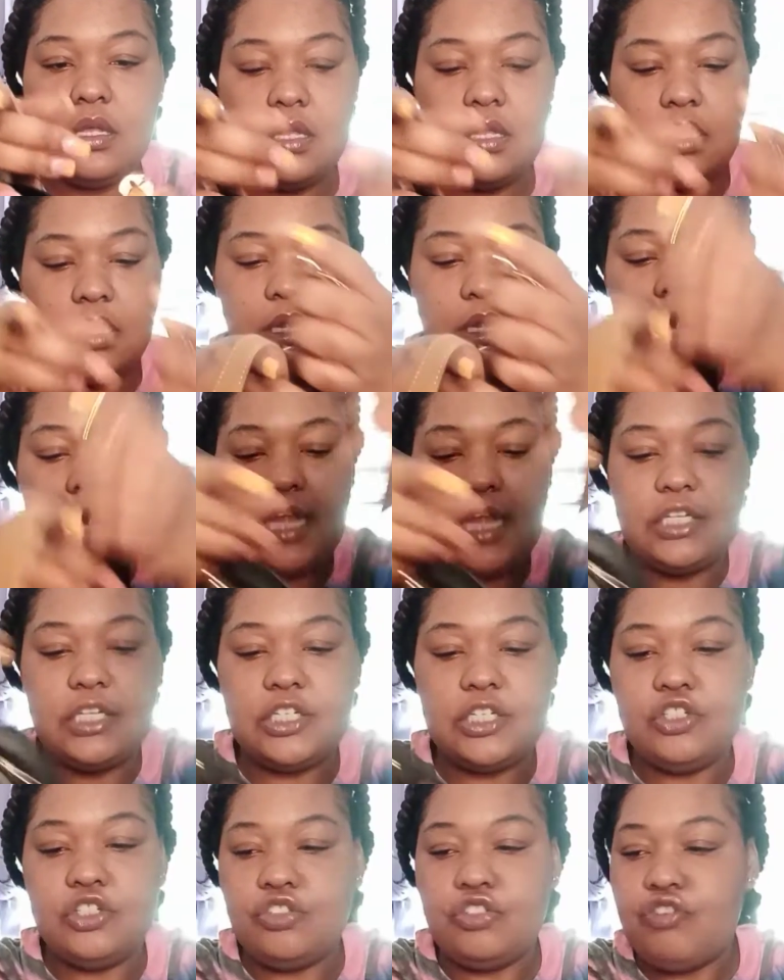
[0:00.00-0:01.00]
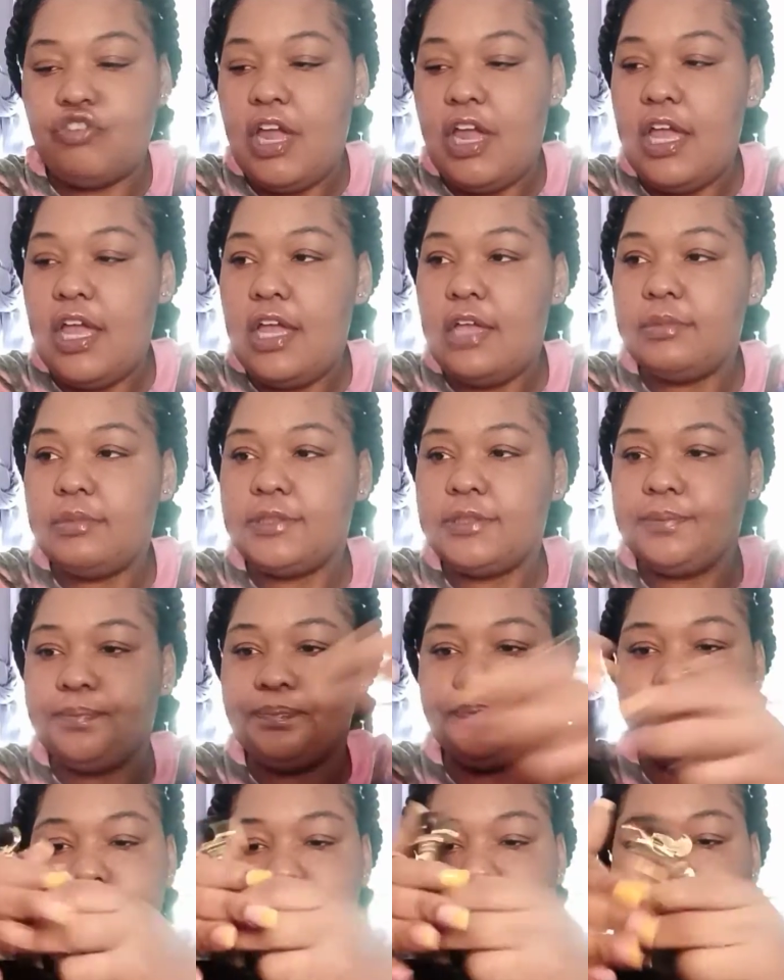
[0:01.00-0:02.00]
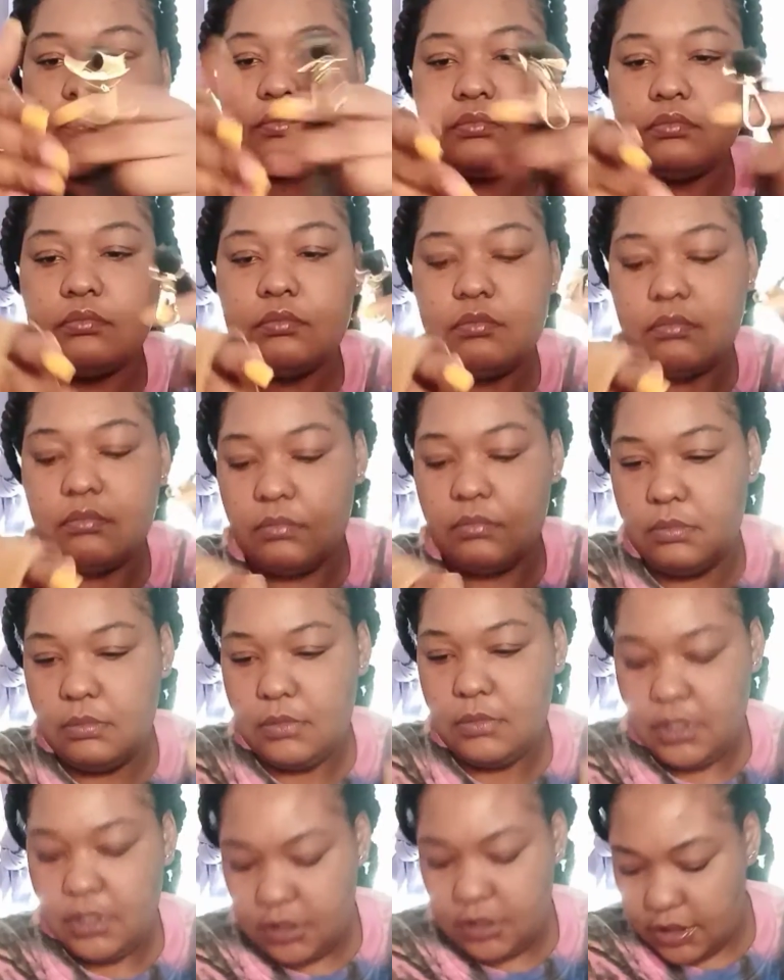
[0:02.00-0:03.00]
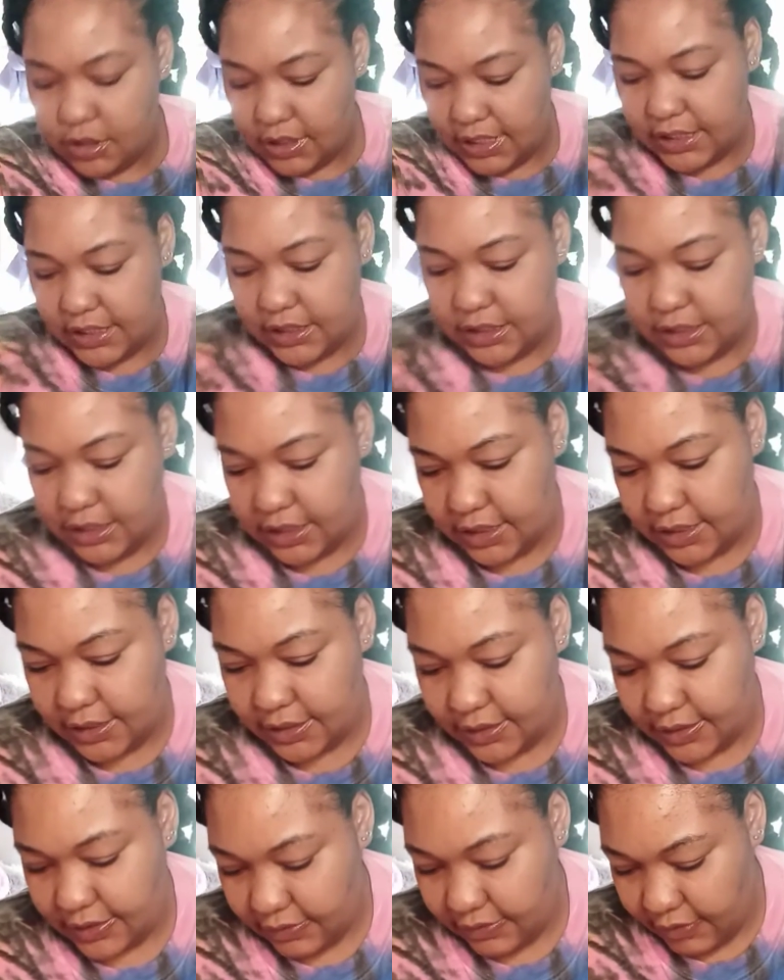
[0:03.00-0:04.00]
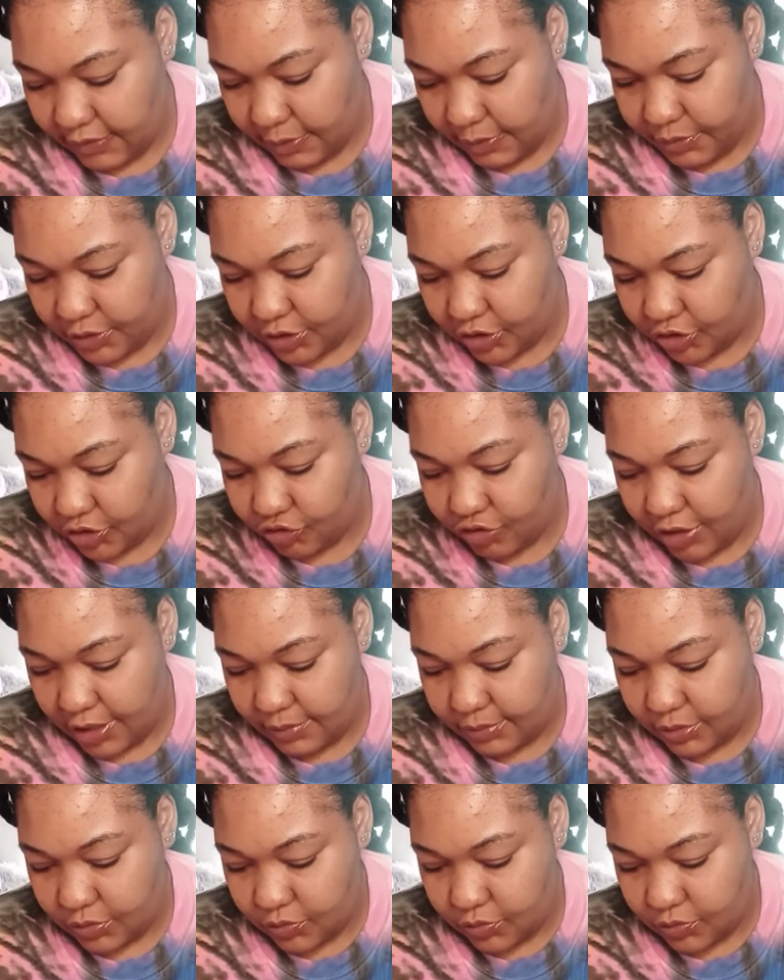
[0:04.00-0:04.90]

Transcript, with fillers: Like the straps. So let's see if I put the straps on,